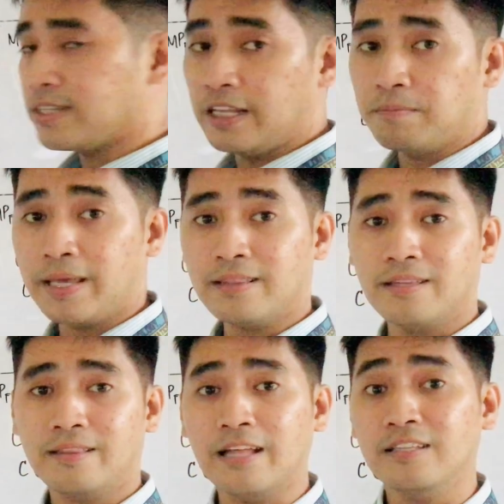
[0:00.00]
statement,
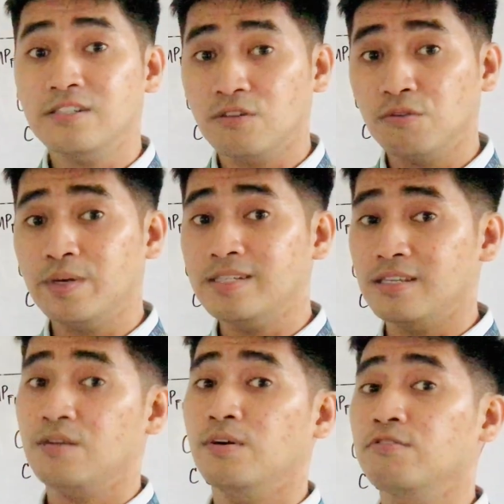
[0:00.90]
that is always
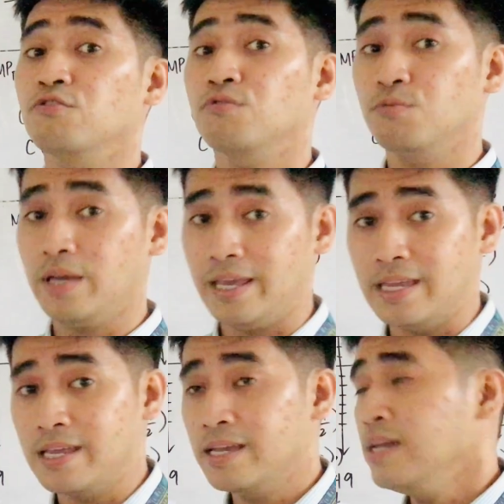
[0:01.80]
equal to 2a.